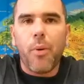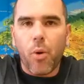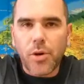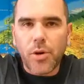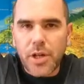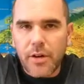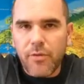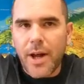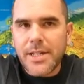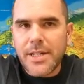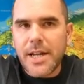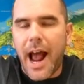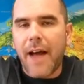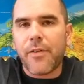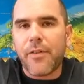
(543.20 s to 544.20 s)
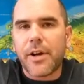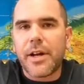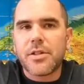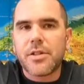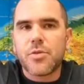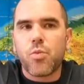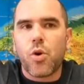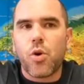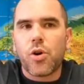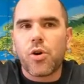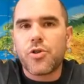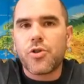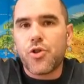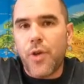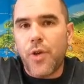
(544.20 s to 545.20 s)
portion of West Africans
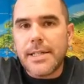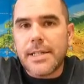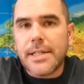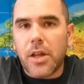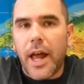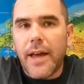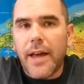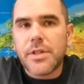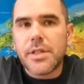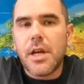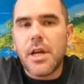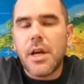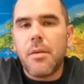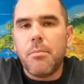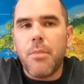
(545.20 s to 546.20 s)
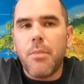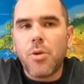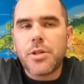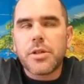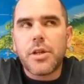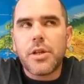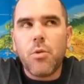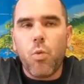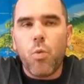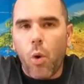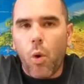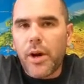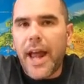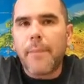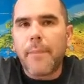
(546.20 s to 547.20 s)
were trade slaves, mostly
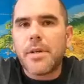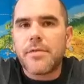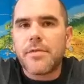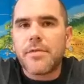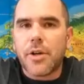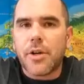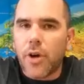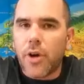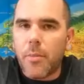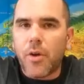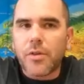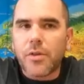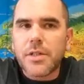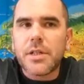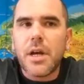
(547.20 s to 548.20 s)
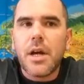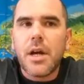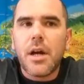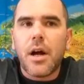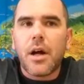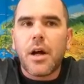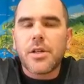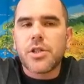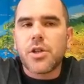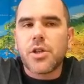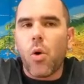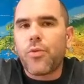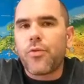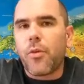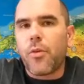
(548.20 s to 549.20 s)
war captives and criminals
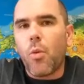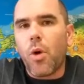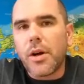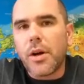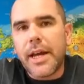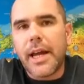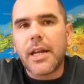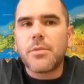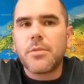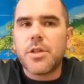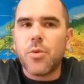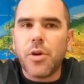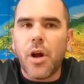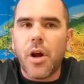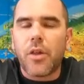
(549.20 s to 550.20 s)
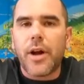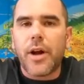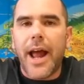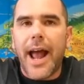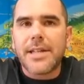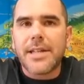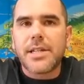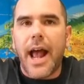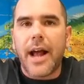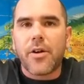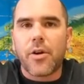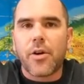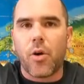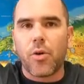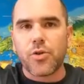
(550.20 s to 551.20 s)
sold from one kingdom to another as
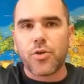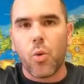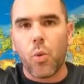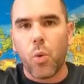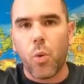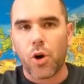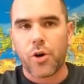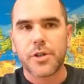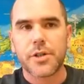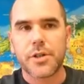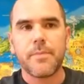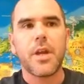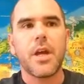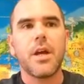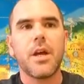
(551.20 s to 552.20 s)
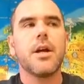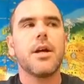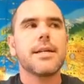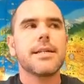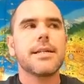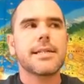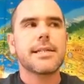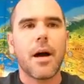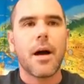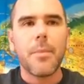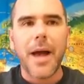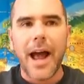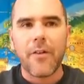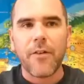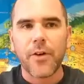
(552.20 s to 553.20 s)
agricultural workers.
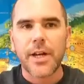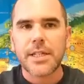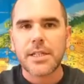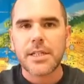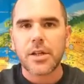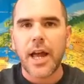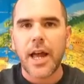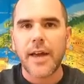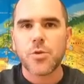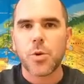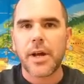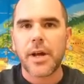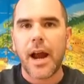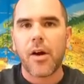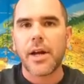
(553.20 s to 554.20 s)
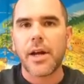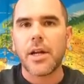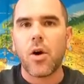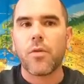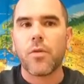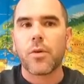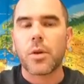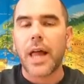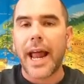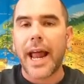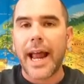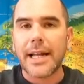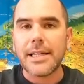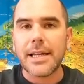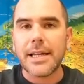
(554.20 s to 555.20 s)
Some African slaves were carried over
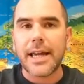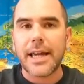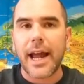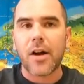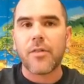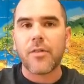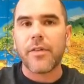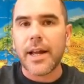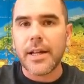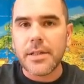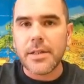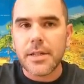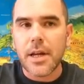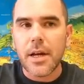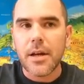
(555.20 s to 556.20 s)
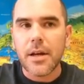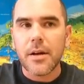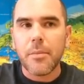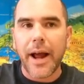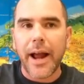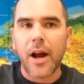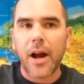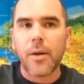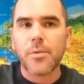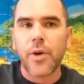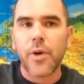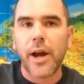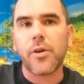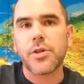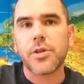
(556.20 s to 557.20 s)
land in caravans by Arab
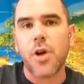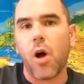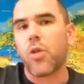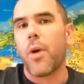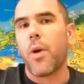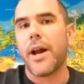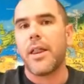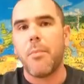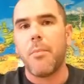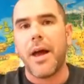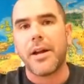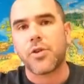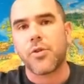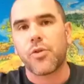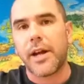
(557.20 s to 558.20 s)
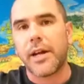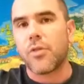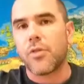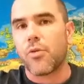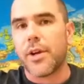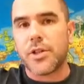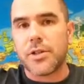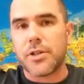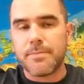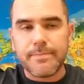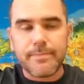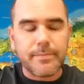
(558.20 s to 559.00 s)
traders all the way to the Mediterranean region.